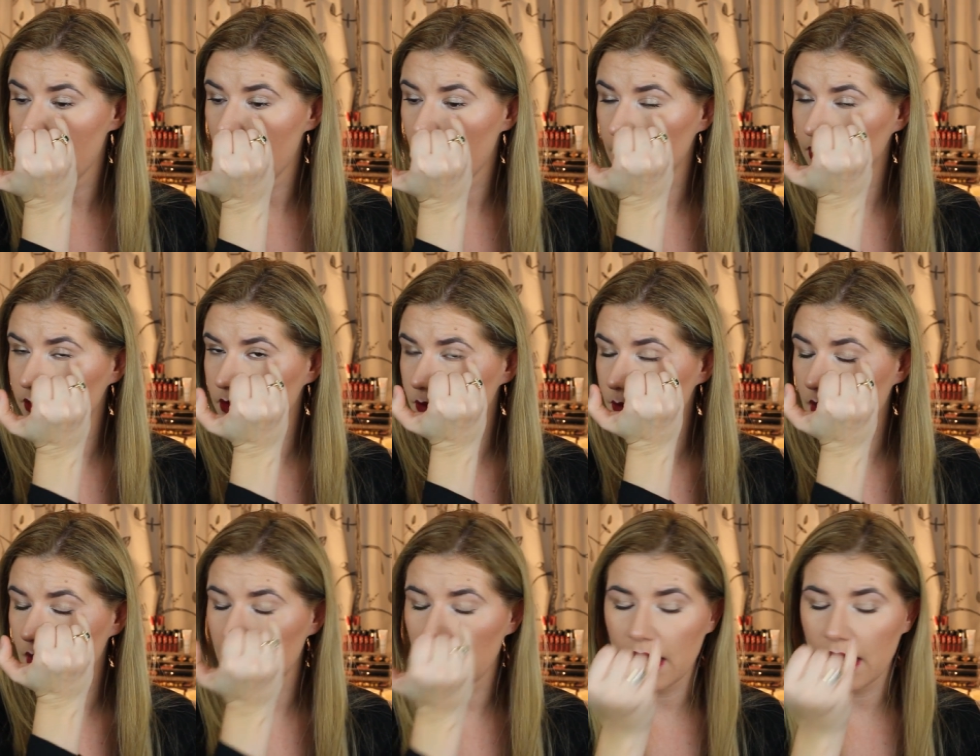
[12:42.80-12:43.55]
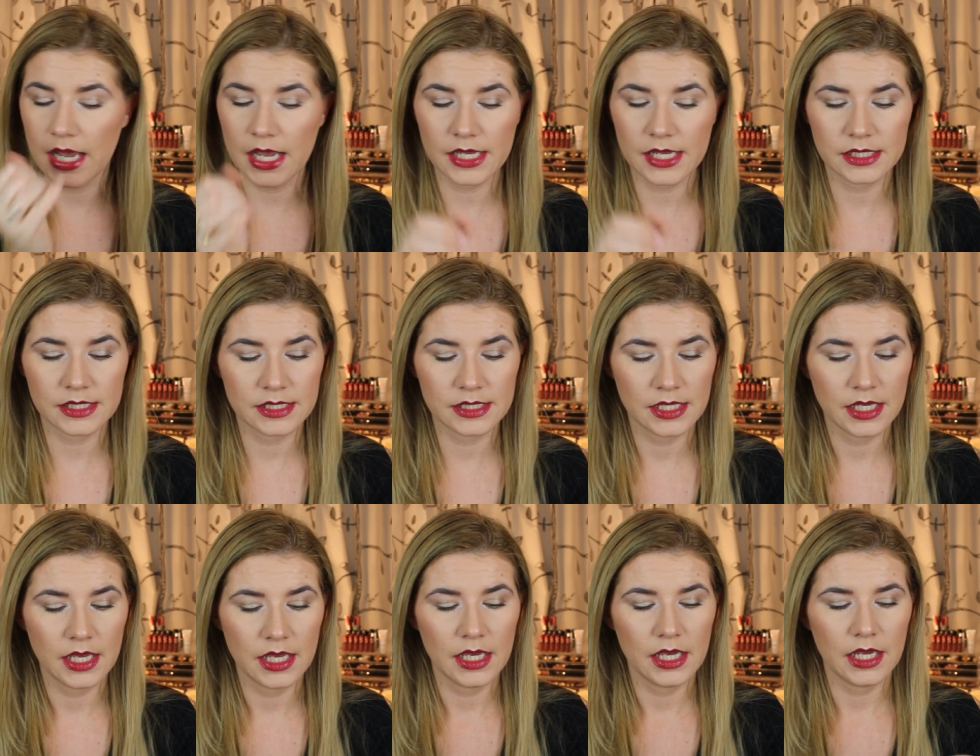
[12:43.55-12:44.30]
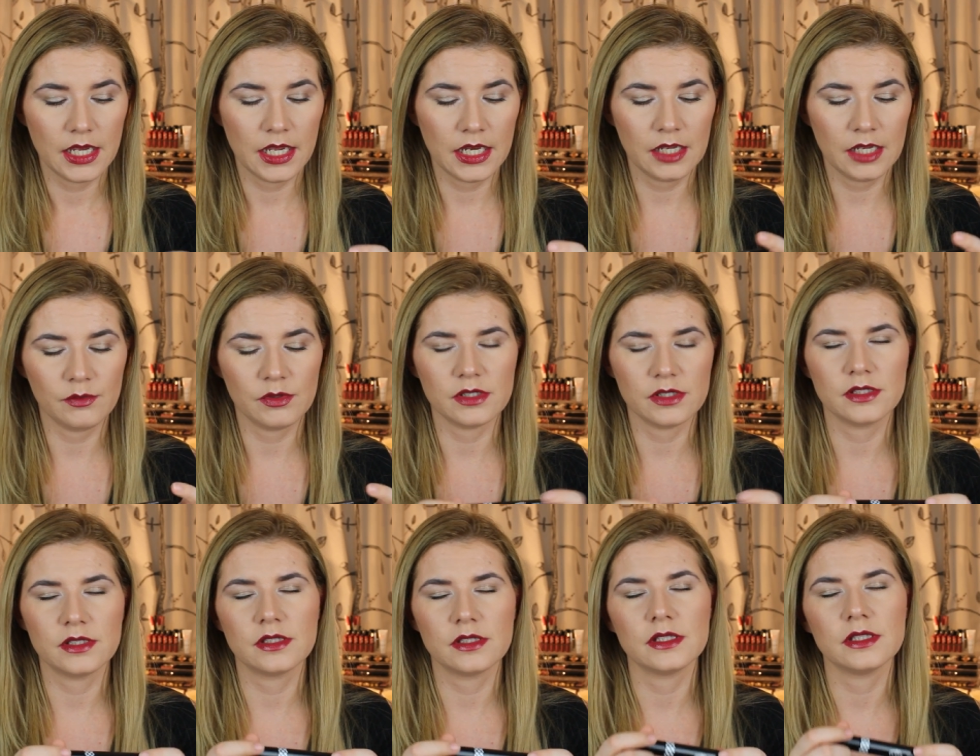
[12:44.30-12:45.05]
under my eyes and I
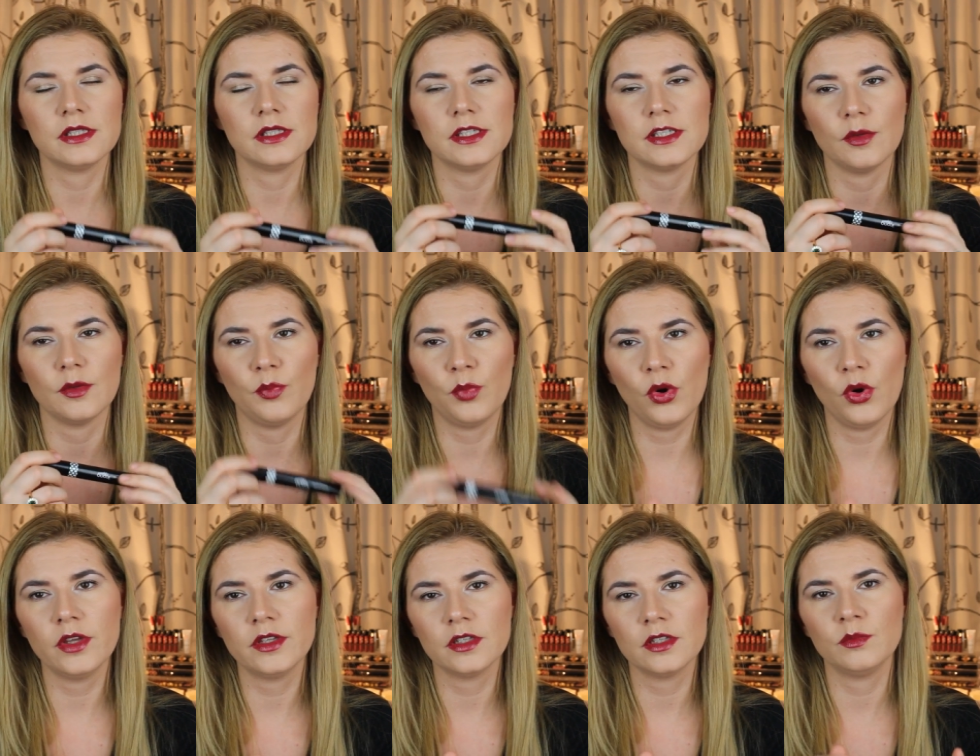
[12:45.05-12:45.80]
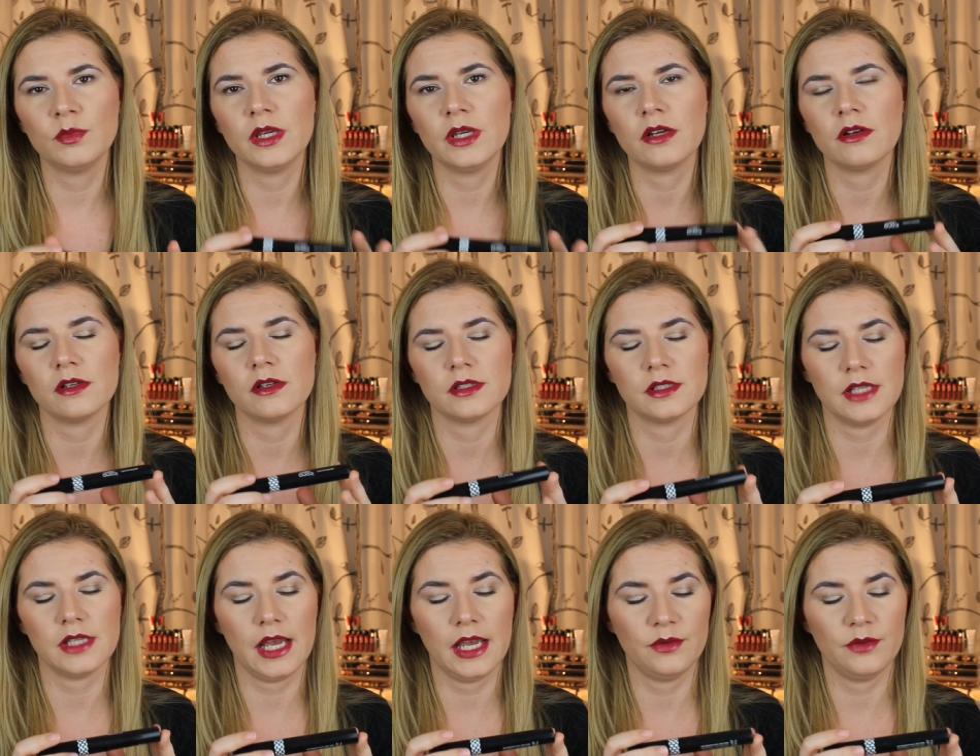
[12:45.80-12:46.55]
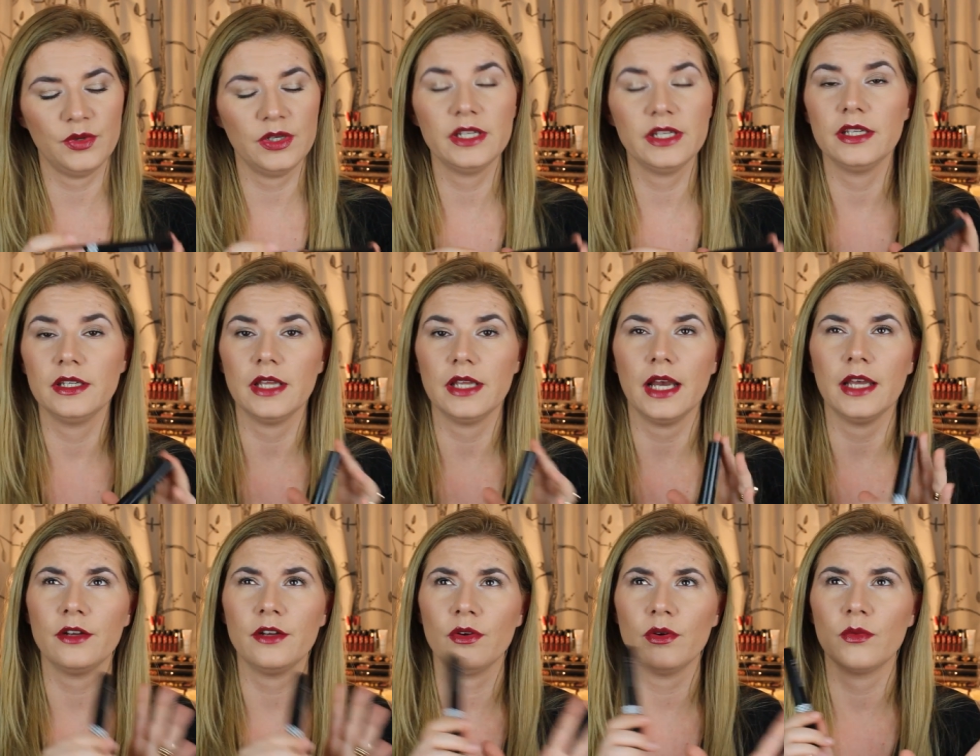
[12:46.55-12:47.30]
was disappointed because I really,
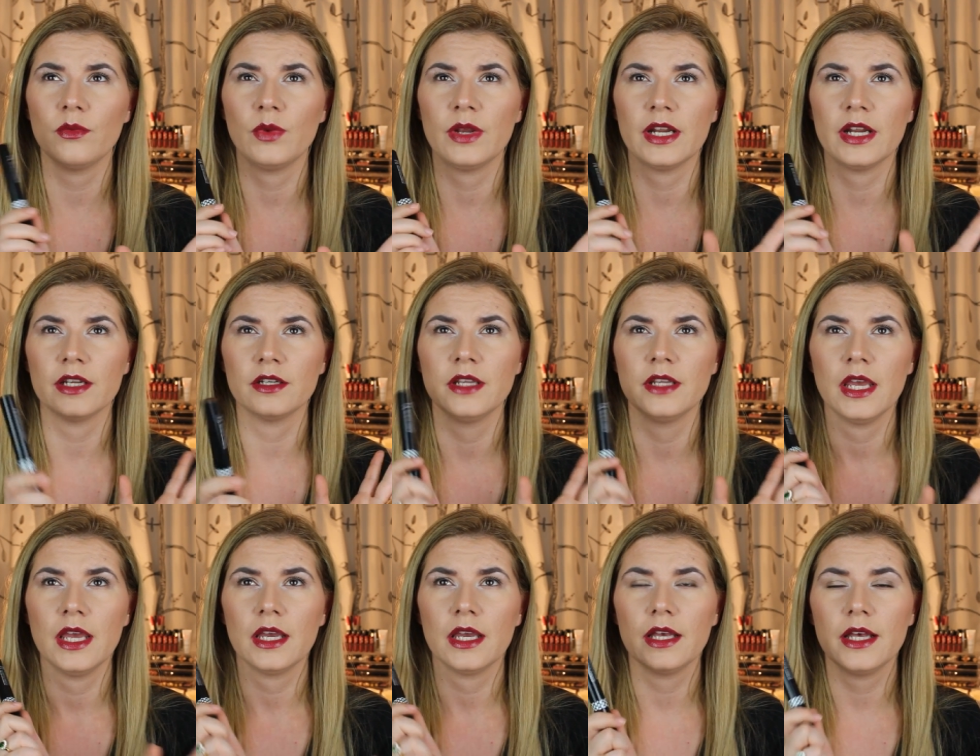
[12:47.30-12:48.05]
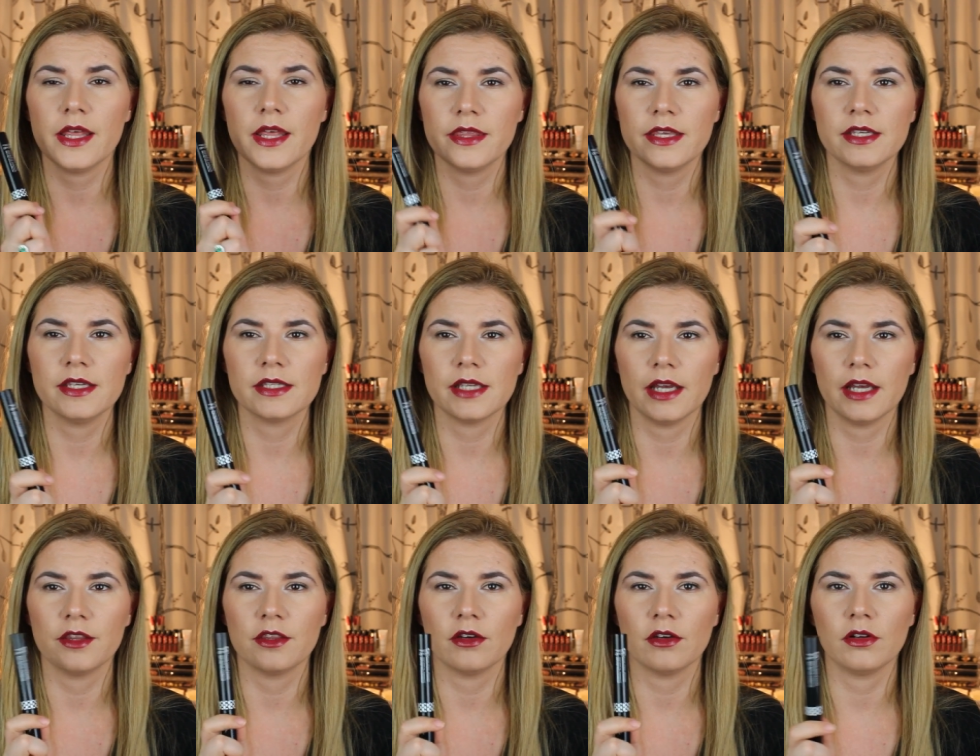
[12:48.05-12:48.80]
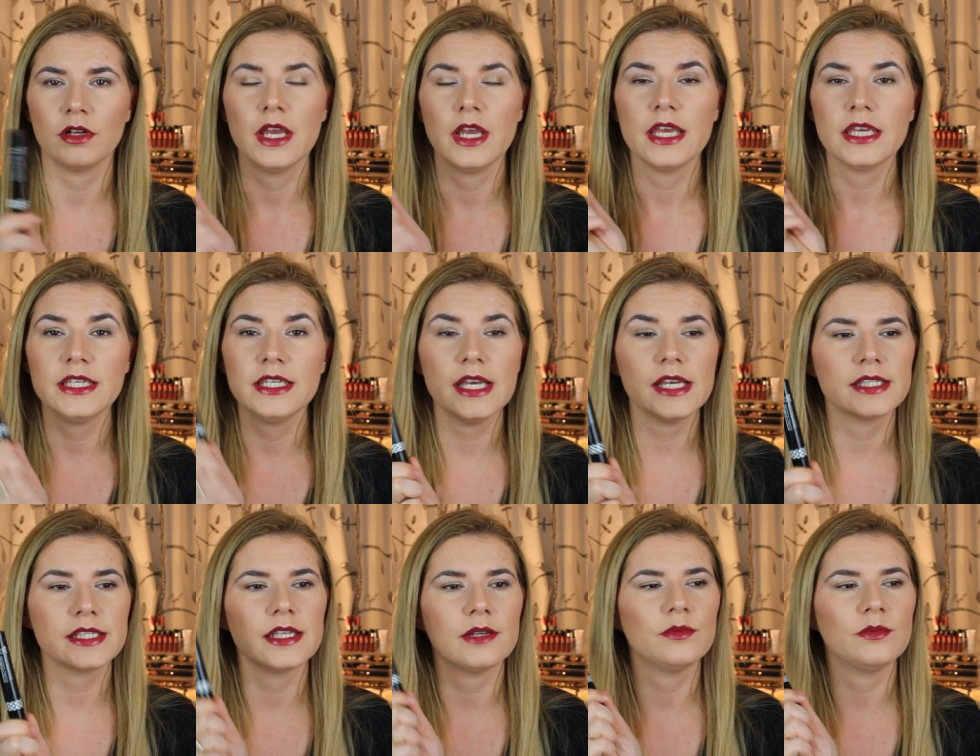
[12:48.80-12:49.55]
I know when I got this I thought
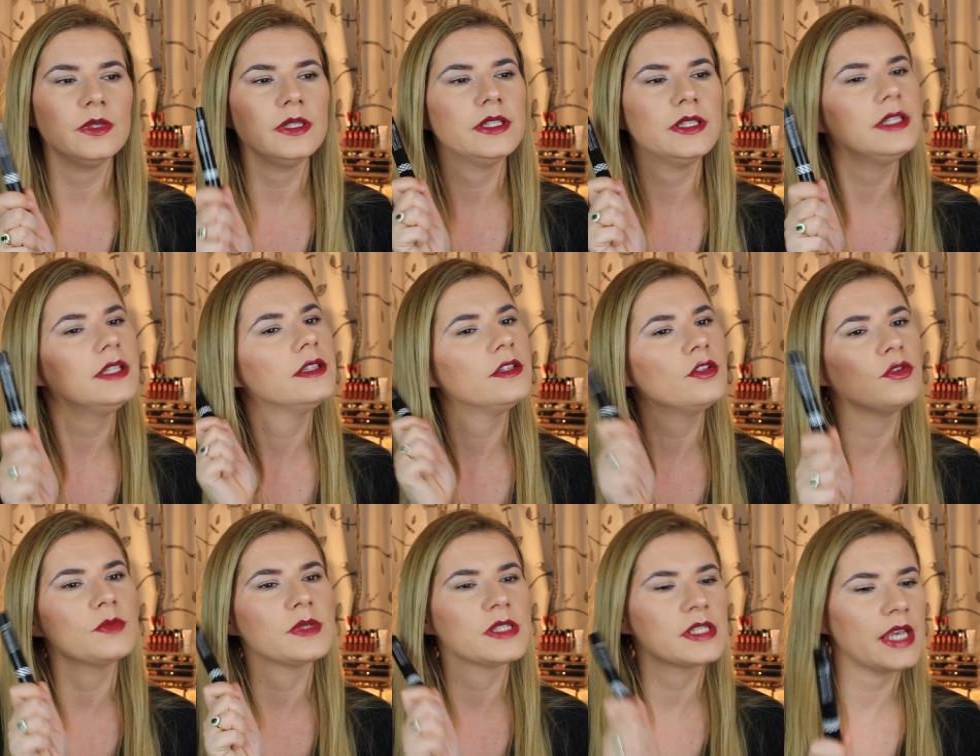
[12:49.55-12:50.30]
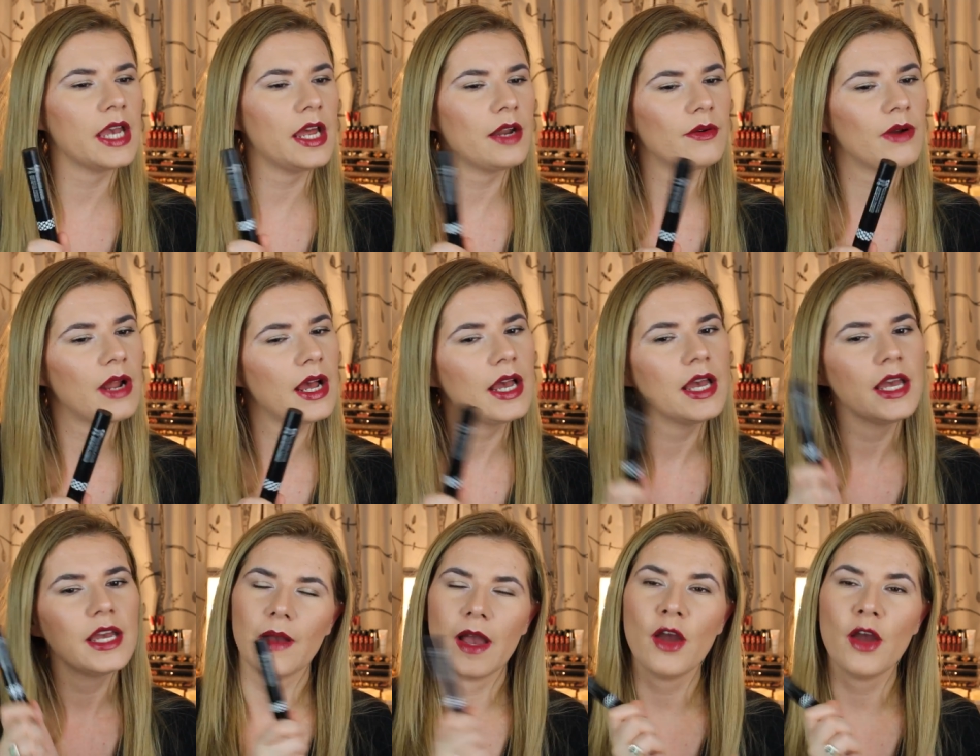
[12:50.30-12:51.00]
yes I really need new mascara,